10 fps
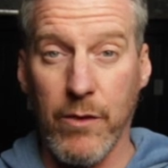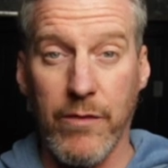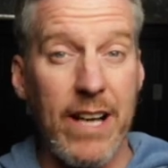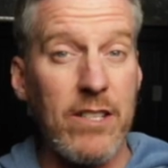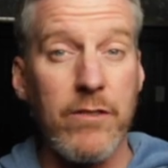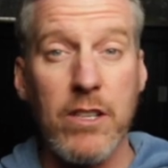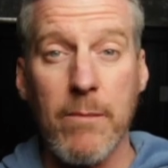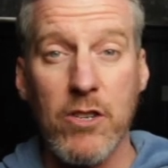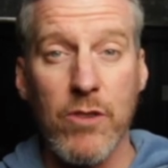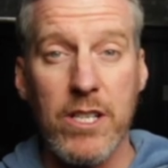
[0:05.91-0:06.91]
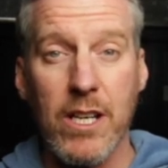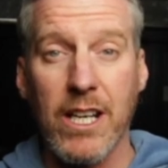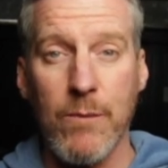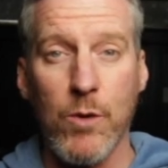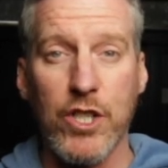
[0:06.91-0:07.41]
If that's of some interest,
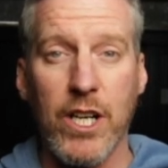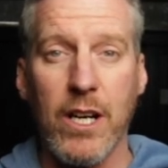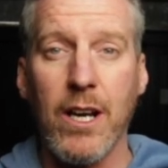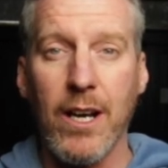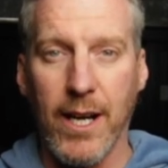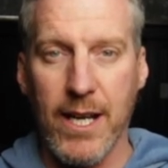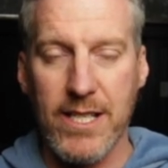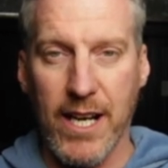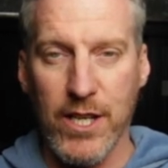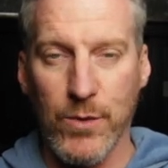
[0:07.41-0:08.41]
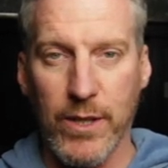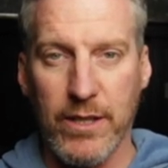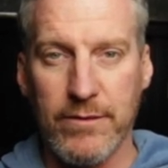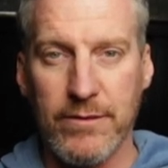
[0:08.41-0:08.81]
keep watching and let's get into it.